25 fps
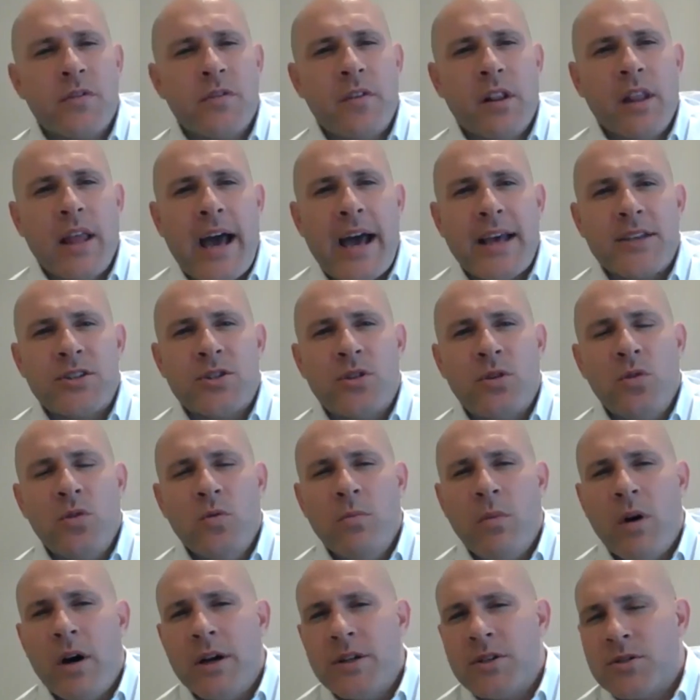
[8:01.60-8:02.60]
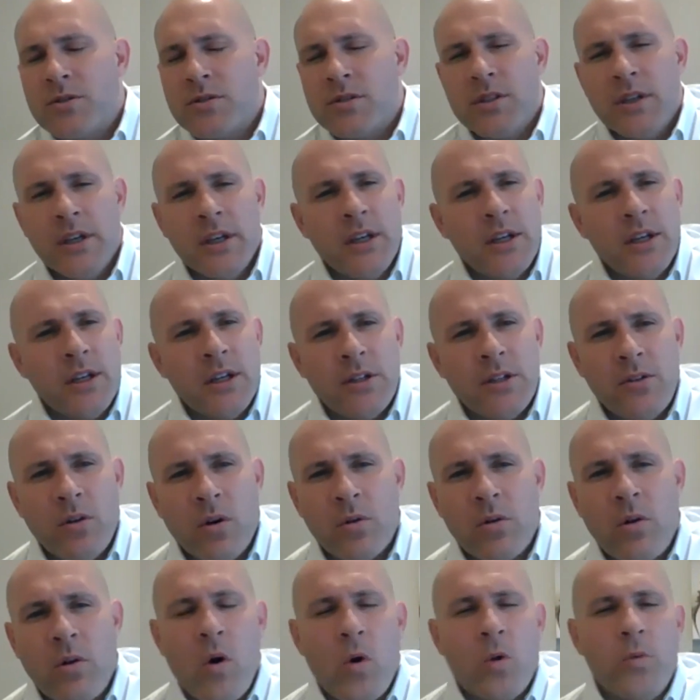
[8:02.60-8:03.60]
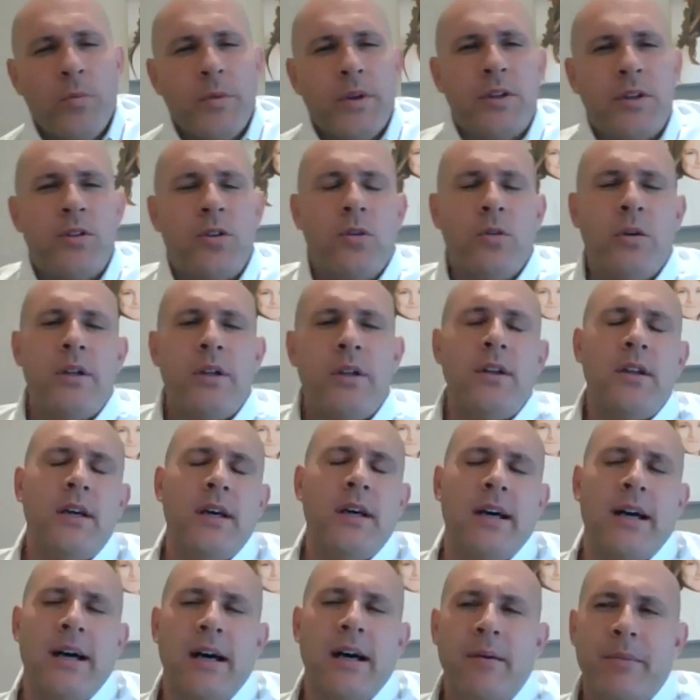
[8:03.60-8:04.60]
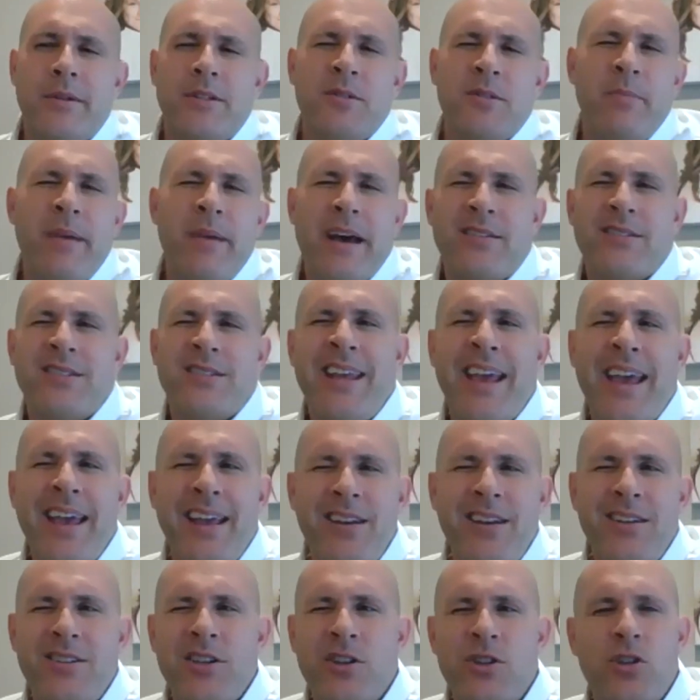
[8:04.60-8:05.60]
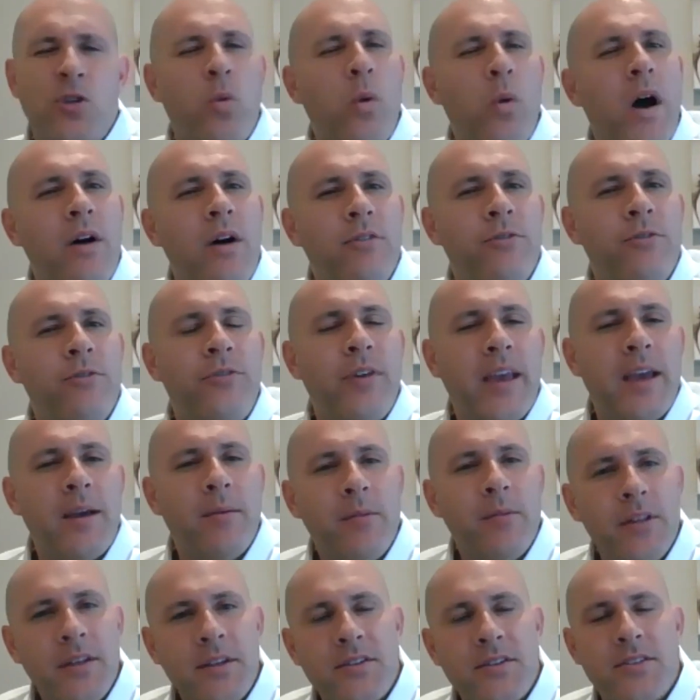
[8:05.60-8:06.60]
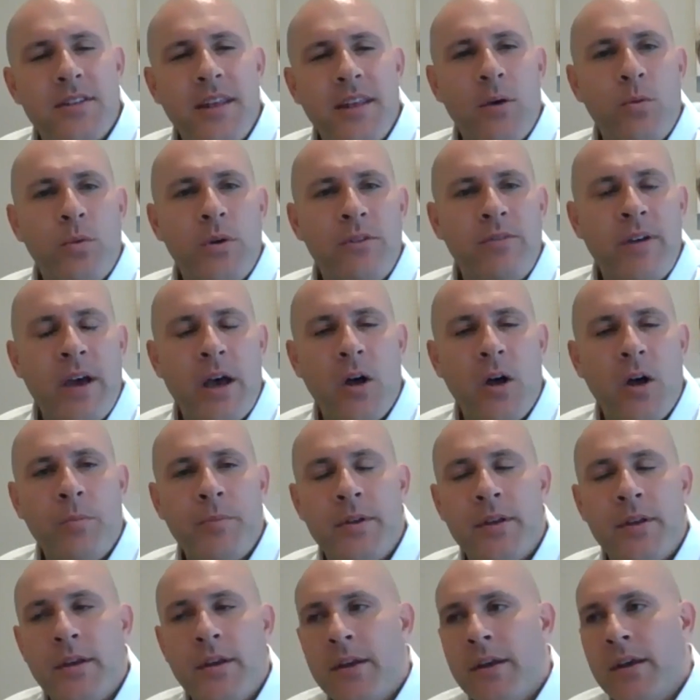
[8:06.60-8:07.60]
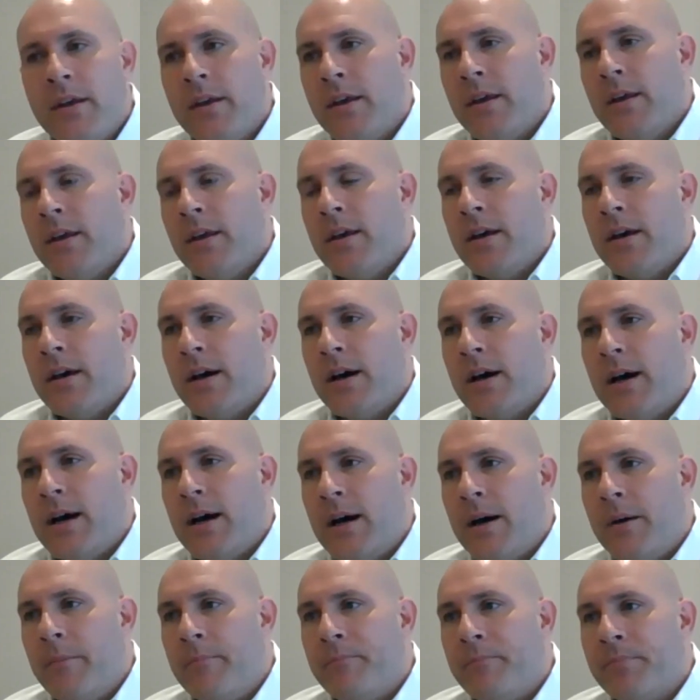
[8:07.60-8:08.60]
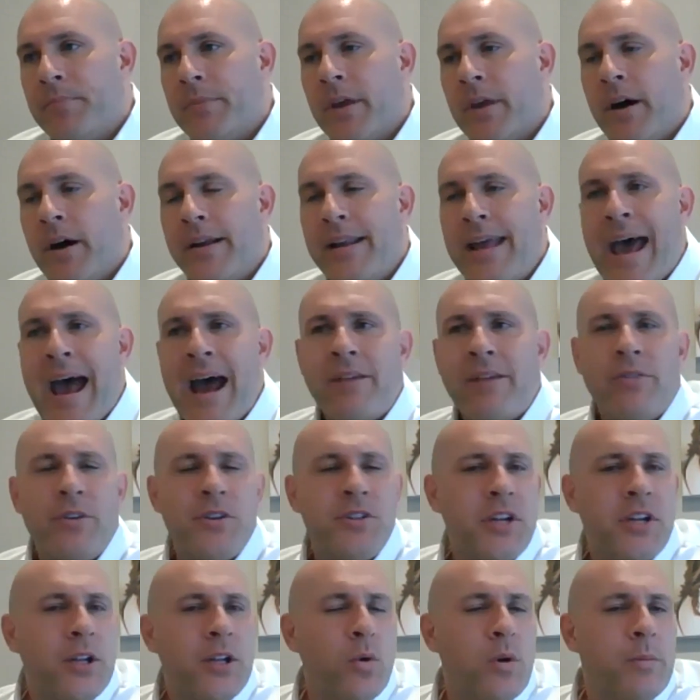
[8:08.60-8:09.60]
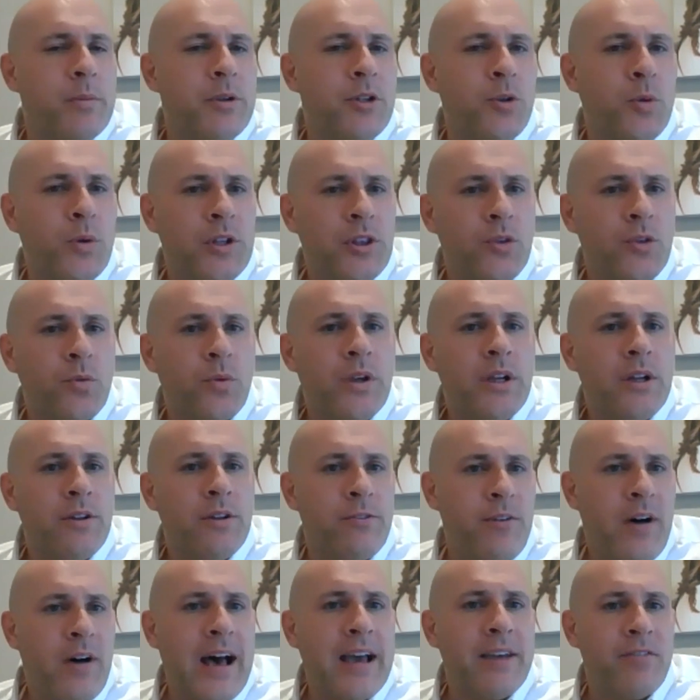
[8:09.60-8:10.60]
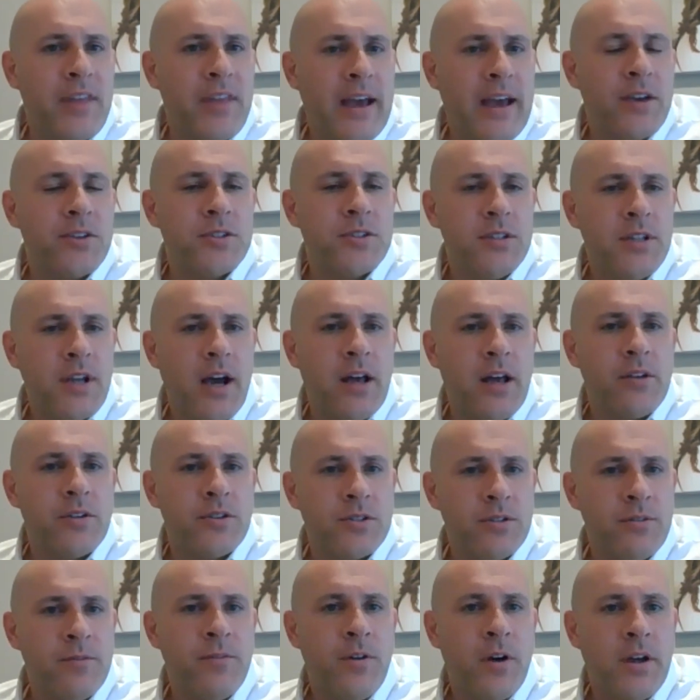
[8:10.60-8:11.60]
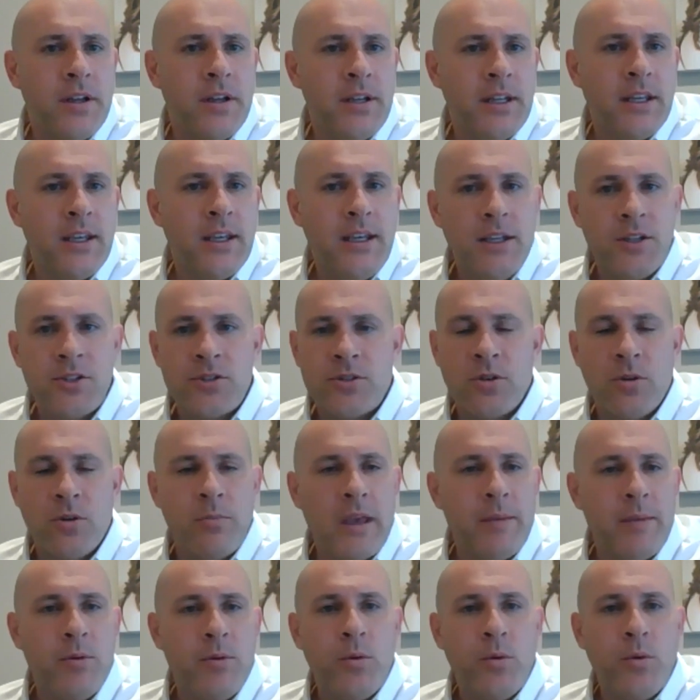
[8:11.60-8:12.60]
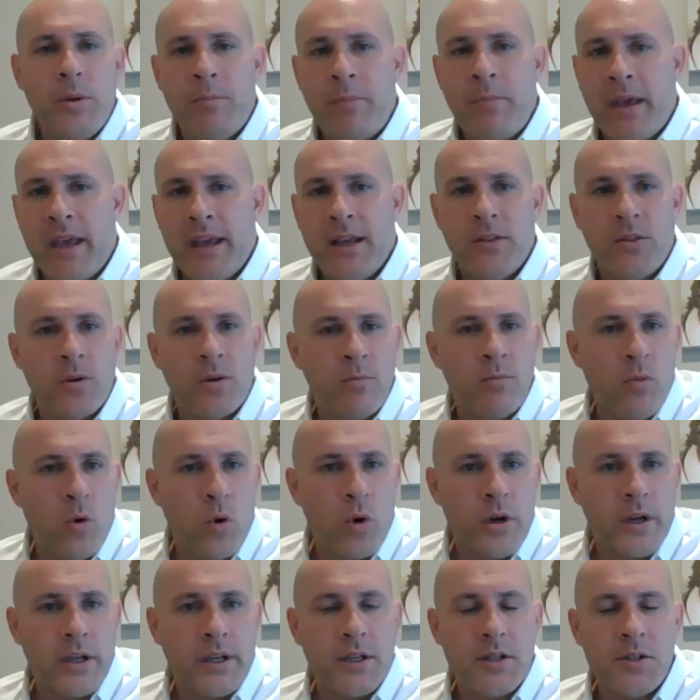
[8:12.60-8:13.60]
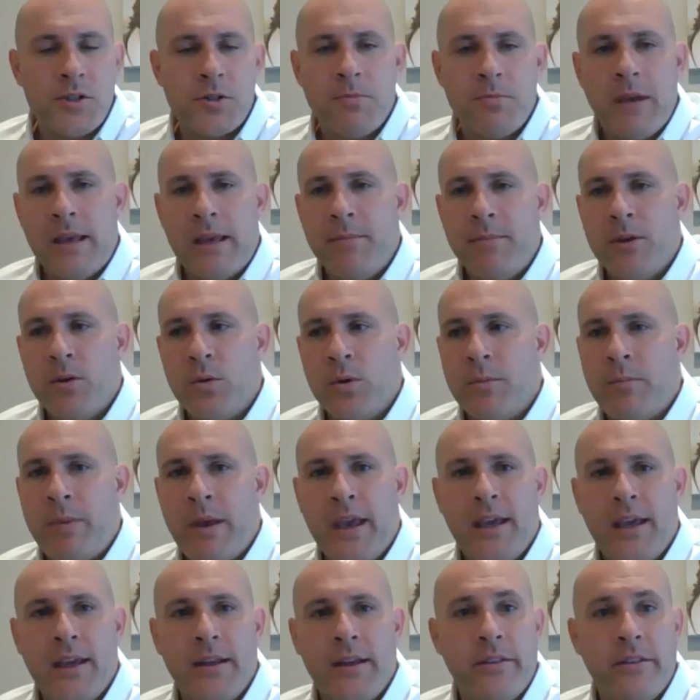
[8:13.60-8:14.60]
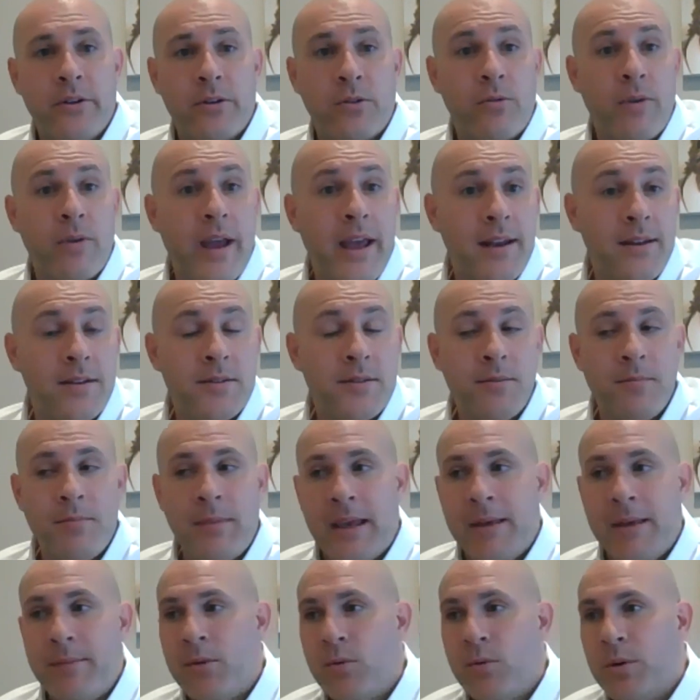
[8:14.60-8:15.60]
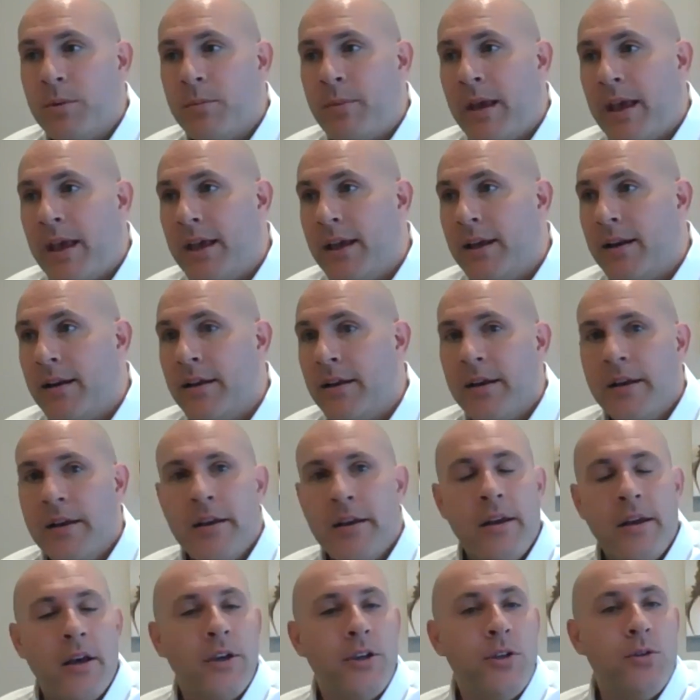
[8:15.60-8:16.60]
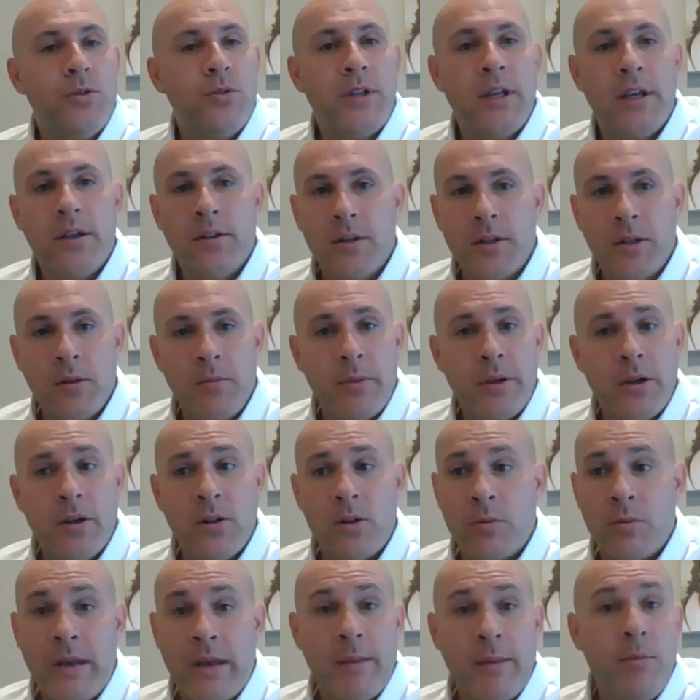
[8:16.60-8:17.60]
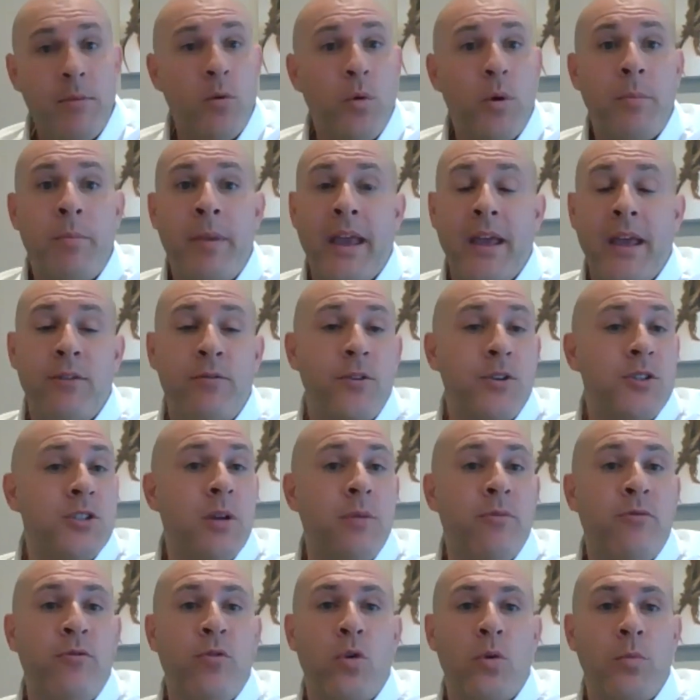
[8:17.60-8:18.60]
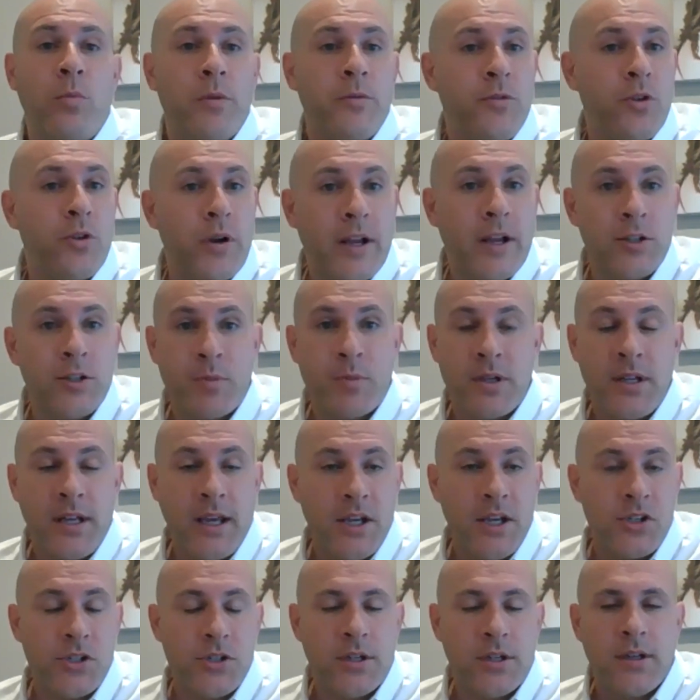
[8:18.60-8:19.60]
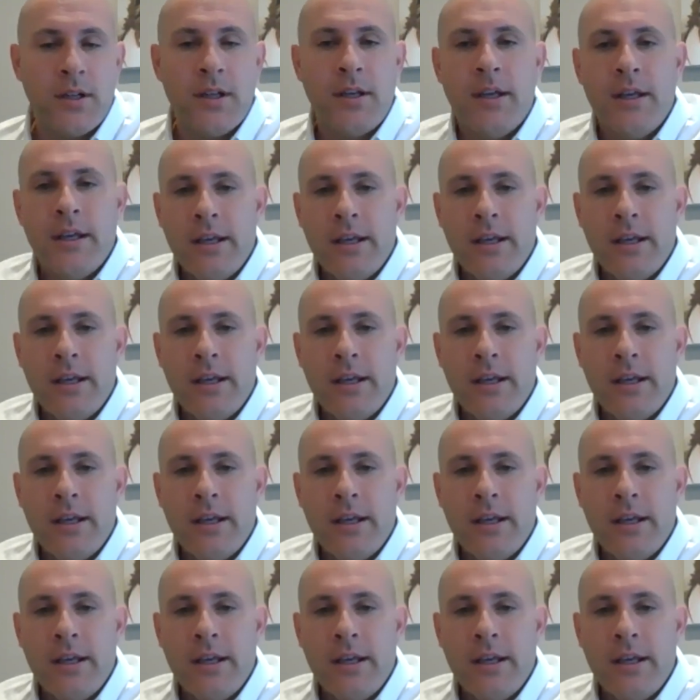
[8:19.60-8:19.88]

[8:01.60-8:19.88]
of the last 2 months, don't hold me to it, it's about 10 to 12 families that we've helped, on average anywhere between $3,000 to $5,000 in funding each. So maybe we paid their mortgage, maybe we paid their rent, maybe we paid a utility bill, or maybe we paid for some form of transportation.